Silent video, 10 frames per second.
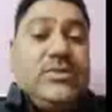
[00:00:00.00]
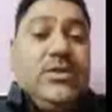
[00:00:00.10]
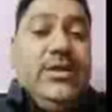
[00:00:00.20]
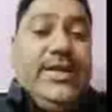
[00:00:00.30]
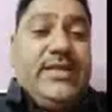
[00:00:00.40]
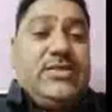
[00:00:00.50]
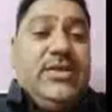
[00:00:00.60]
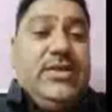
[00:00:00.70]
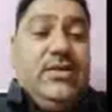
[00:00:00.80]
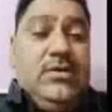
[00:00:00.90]
Next,
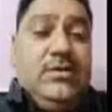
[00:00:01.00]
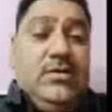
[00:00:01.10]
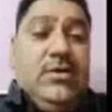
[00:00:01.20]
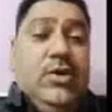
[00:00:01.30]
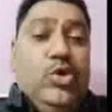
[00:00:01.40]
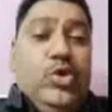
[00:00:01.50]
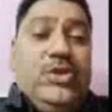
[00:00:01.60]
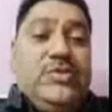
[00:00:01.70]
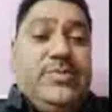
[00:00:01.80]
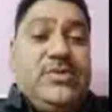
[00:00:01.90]
in
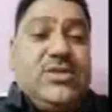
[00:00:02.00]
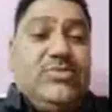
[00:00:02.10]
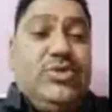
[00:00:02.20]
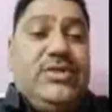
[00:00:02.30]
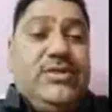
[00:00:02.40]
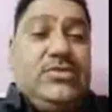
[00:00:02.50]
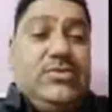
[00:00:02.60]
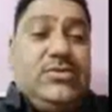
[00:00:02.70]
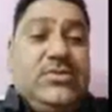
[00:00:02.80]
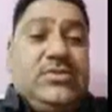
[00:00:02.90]
ownership is community
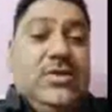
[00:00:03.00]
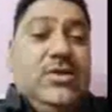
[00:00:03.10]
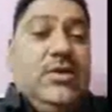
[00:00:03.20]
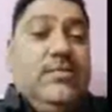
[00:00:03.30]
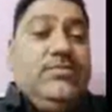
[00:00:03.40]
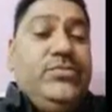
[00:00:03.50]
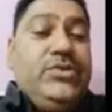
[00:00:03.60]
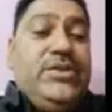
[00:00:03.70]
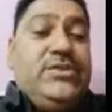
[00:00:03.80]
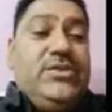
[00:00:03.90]
resource.
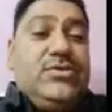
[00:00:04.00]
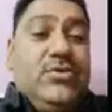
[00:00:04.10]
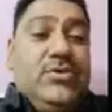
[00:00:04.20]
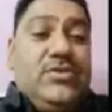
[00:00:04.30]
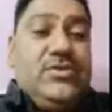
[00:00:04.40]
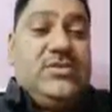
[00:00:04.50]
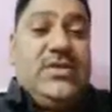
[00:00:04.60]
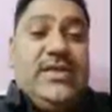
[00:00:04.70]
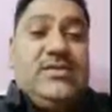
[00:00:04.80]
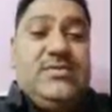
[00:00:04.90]
These resources are
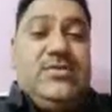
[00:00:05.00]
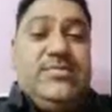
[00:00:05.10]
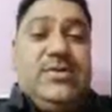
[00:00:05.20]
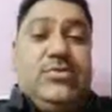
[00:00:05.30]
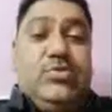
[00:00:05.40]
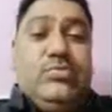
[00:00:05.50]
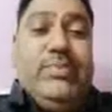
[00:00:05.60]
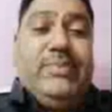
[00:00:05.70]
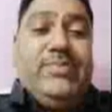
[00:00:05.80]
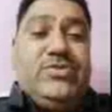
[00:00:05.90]
accessible to
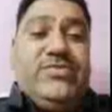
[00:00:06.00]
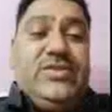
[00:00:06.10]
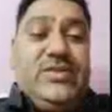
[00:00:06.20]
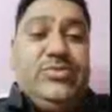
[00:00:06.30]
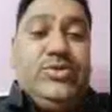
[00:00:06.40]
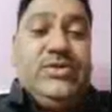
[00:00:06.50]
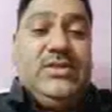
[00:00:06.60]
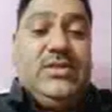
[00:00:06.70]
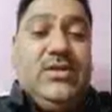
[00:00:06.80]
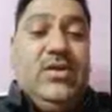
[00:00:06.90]
members of the community.
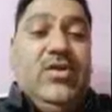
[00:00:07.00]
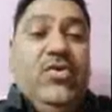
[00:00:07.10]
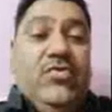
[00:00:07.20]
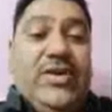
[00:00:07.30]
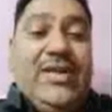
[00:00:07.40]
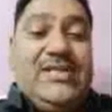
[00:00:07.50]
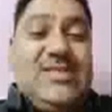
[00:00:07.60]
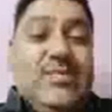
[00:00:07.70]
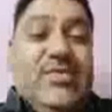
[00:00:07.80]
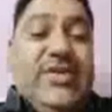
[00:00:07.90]
For
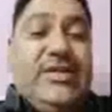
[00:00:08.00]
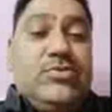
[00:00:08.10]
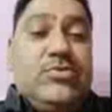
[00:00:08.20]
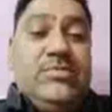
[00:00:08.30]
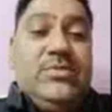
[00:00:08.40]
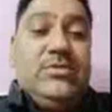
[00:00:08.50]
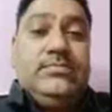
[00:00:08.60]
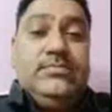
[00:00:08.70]
example, village common.